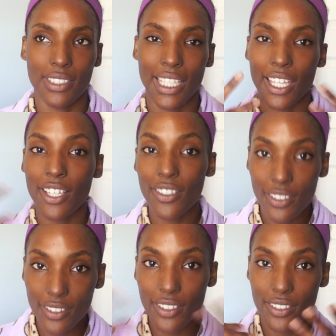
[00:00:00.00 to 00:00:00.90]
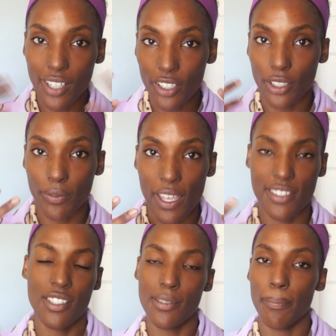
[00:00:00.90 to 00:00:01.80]
tingle on your
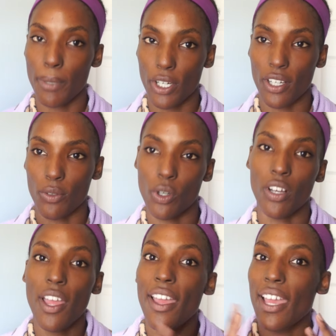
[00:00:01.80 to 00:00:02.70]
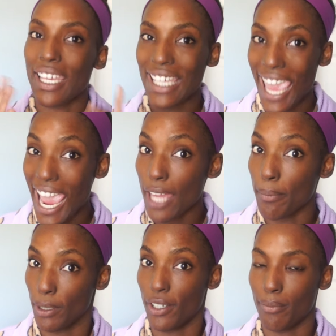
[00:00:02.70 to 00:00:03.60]
face. It doesn't burn. Well, it
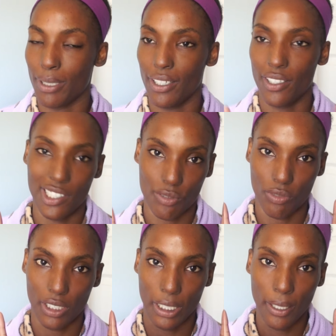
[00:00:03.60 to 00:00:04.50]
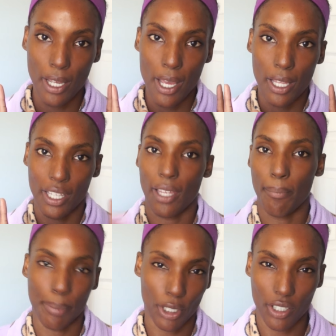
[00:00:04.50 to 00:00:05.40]
can burn, but it doesn't really
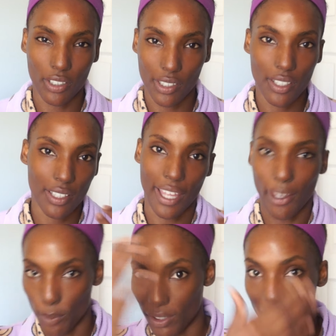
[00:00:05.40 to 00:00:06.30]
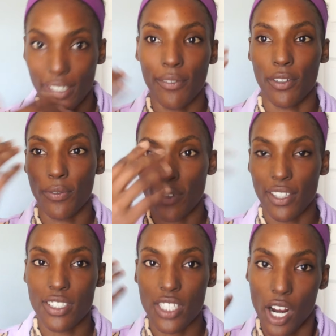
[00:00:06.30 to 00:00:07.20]
like burn. Like, it wouldn't leave your
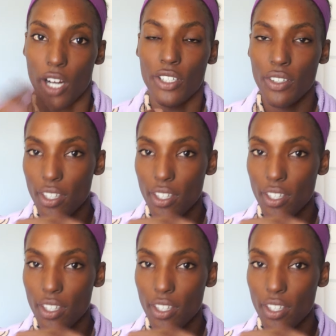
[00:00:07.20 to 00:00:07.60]
face scarred or